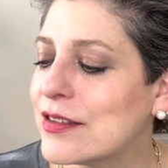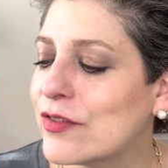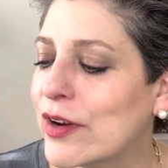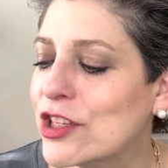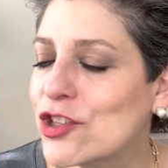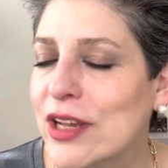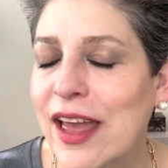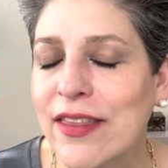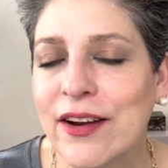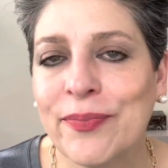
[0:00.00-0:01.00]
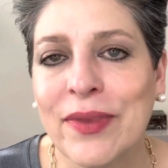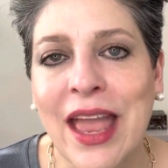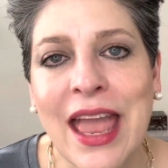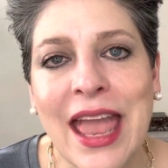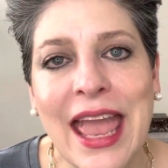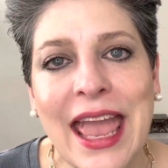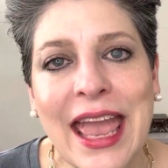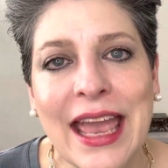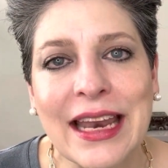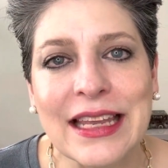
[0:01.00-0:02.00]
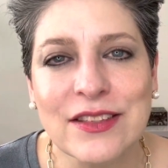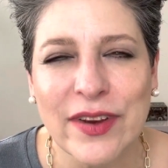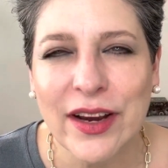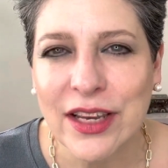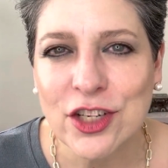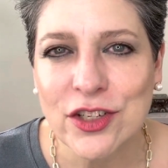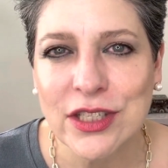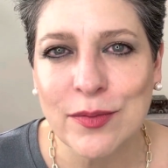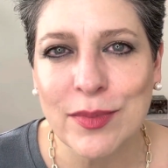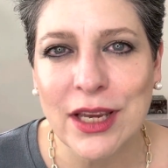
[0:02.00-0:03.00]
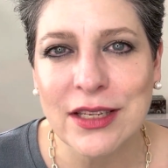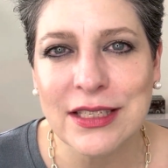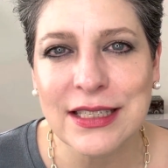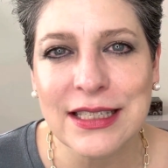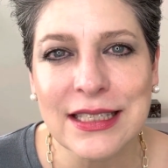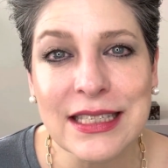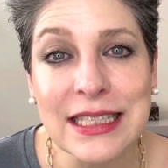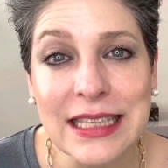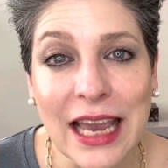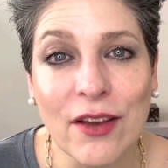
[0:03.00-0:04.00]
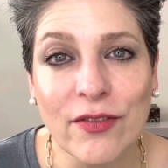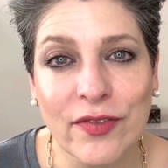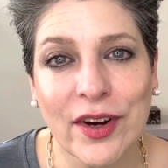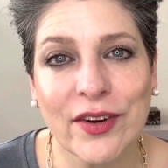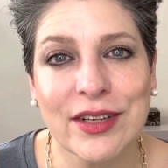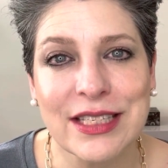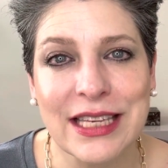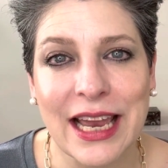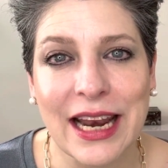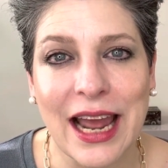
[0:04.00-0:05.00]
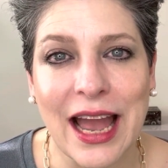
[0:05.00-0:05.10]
French Leather. And it's very interesting because this is the second fragrance that